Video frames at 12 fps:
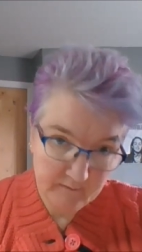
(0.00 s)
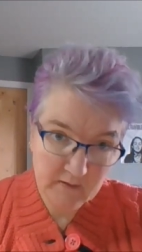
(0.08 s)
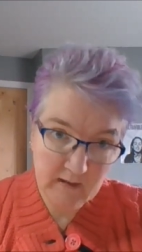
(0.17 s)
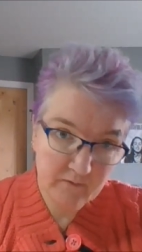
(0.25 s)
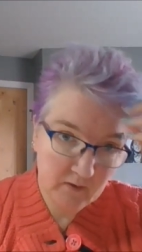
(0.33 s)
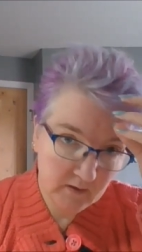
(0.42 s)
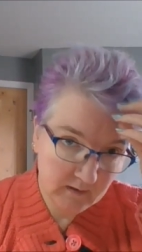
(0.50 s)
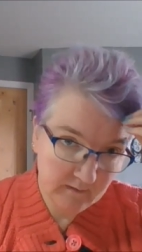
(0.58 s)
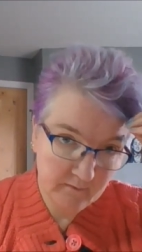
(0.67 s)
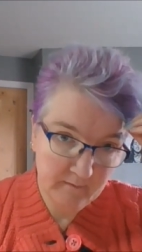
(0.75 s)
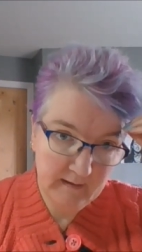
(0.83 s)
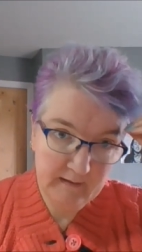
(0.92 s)
of diverted
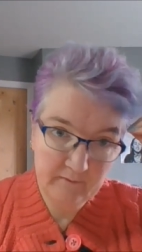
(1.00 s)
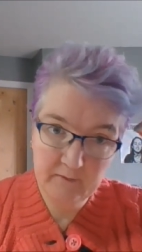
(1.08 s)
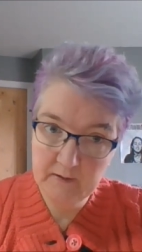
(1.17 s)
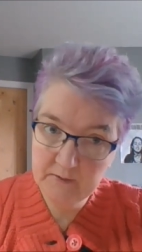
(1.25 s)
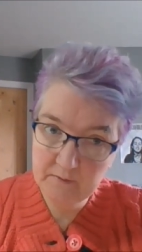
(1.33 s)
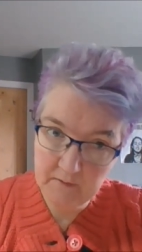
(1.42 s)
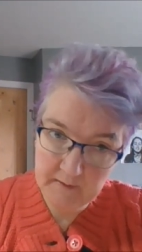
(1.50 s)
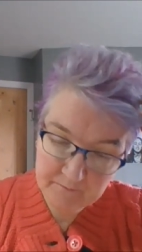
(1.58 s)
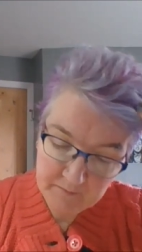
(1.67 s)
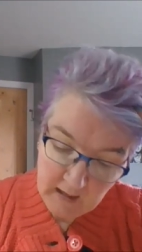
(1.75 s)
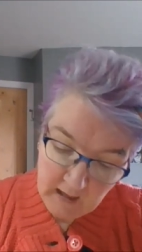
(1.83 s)
from landfill, as it were.